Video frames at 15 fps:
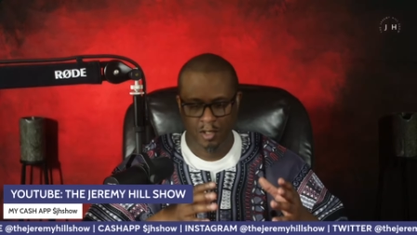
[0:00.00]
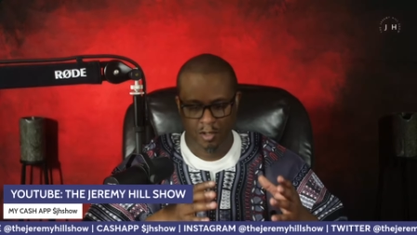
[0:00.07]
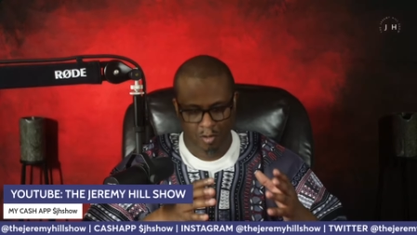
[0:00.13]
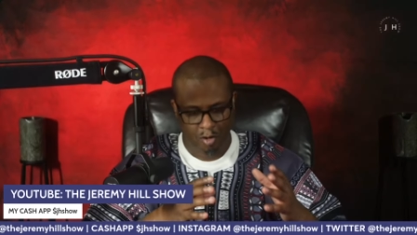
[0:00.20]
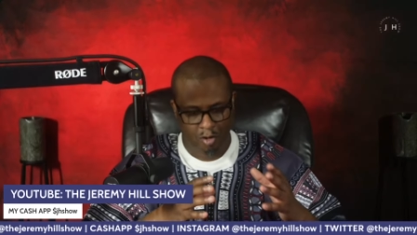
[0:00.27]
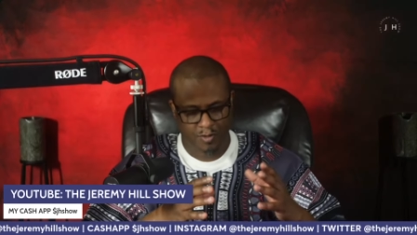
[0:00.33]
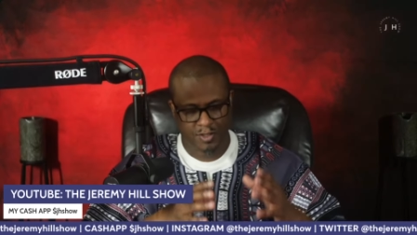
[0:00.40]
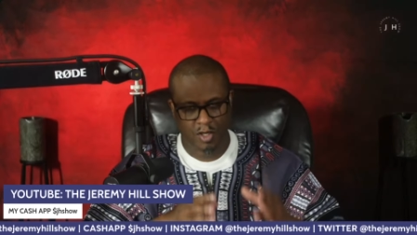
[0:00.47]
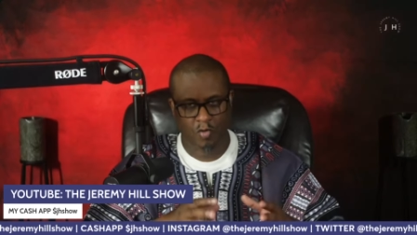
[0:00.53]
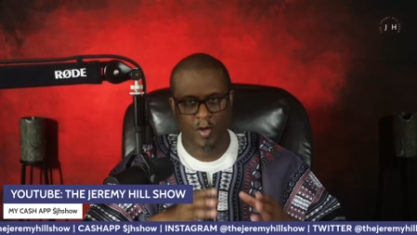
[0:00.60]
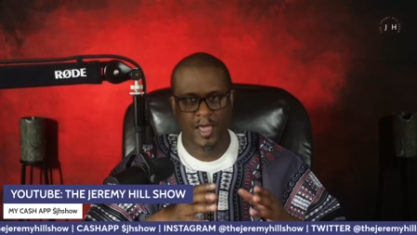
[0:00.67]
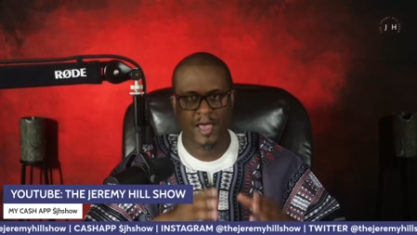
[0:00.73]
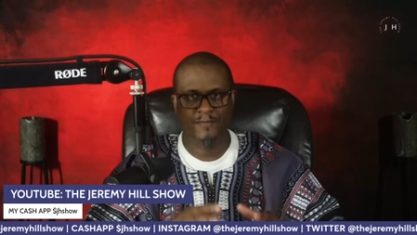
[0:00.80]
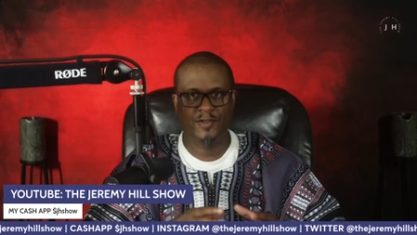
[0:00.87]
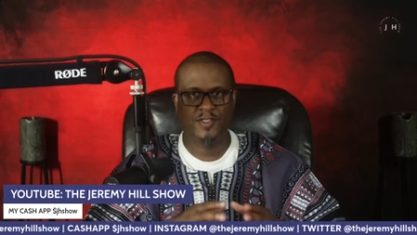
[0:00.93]
are so
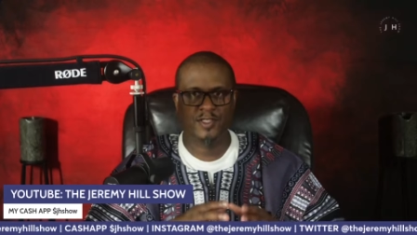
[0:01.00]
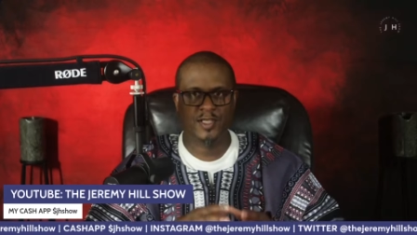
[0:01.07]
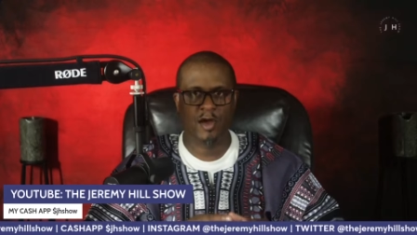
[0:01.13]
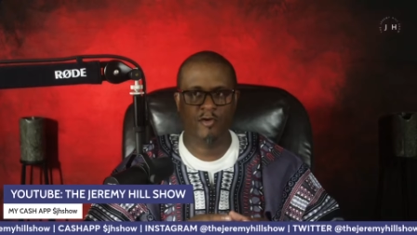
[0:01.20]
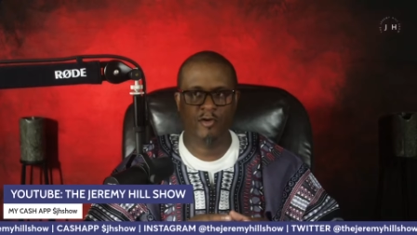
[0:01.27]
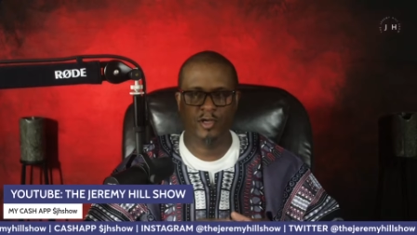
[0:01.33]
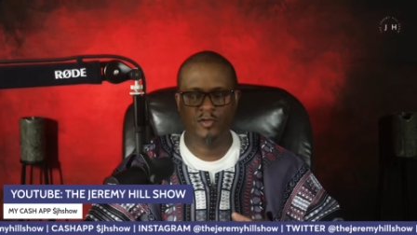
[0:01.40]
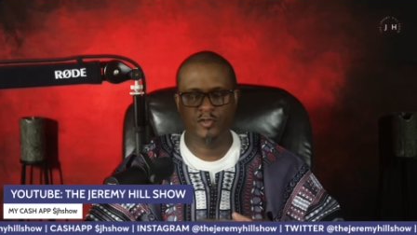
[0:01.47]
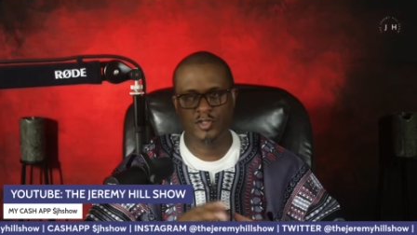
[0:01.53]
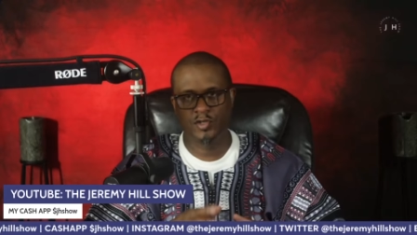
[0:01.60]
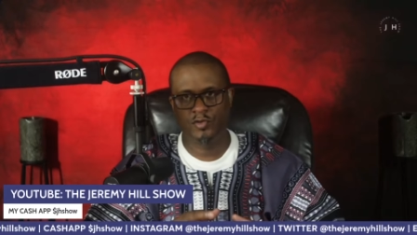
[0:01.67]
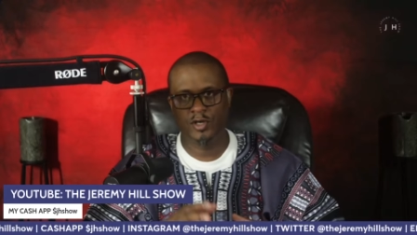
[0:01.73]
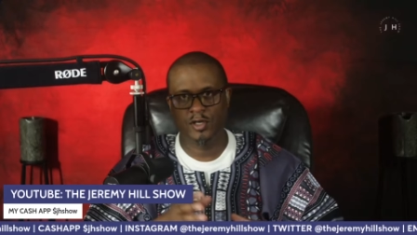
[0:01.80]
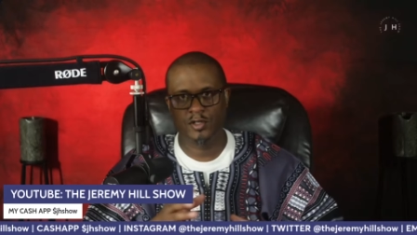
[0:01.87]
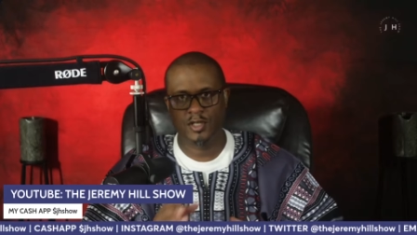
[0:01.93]
adversarial to
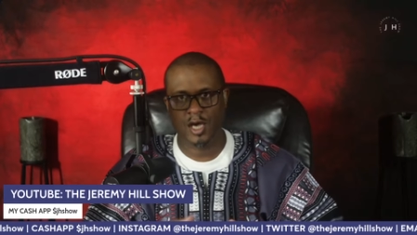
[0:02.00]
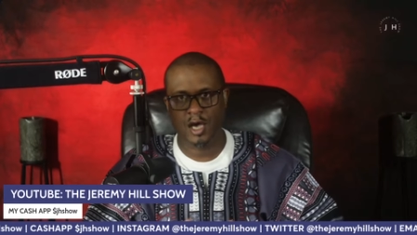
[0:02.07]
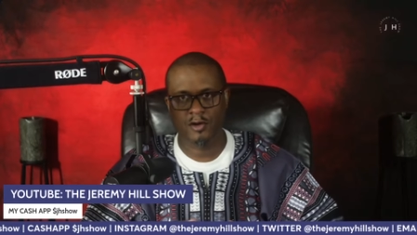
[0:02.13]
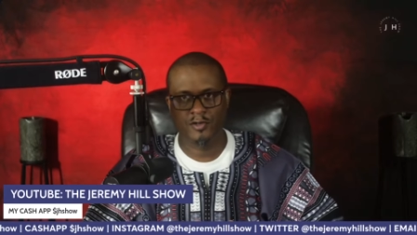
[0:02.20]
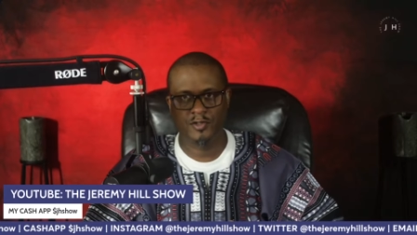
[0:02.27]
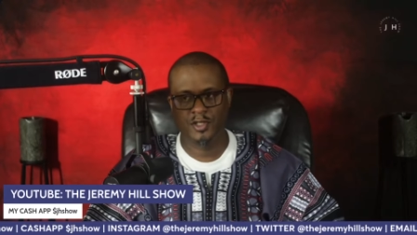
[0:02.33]
their daughters,